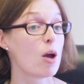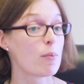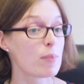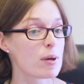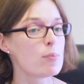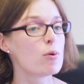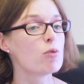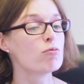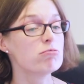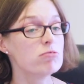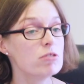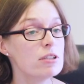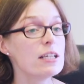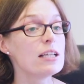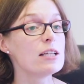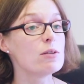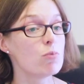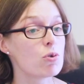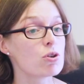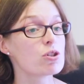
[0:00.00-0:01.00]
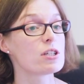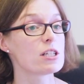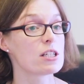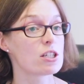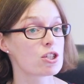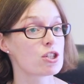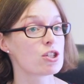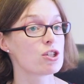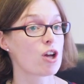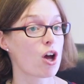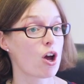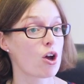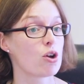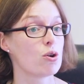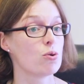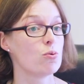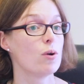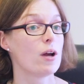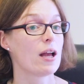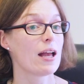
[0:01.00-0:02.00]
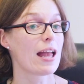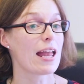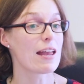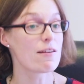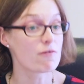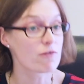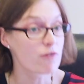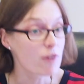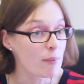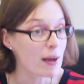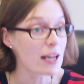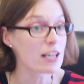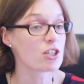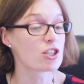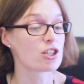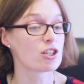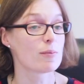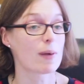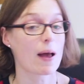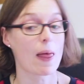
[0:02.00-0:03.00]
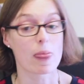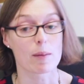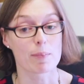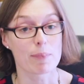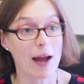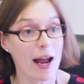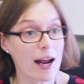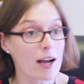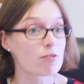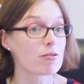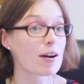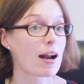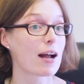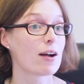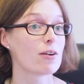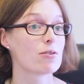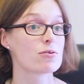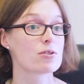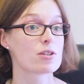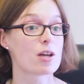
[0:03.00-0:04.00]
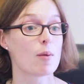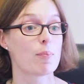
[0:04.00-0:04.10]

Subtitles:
People really wanting to know information about the background,